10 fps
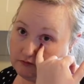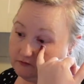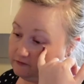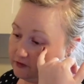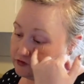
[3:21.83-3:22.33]

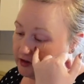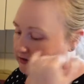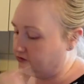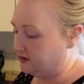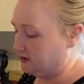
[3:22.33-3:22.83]
for the dry
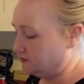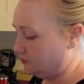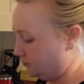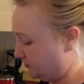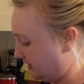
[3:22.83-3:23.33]
ingredients,
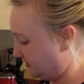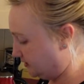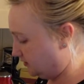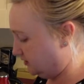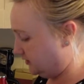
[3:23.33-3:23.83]
so just add a
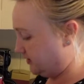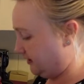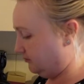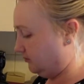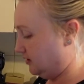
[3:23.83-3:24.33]
little at a
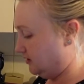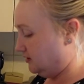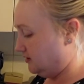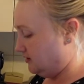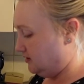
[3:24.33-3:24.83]
time,
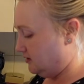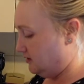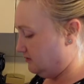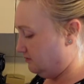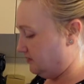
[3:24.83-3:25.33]

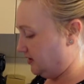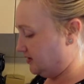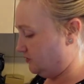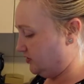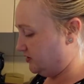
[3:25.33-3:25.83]

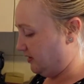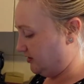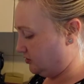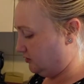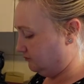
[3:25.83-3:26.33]
mixing it with a
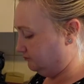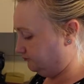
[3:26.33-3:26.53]
spatula.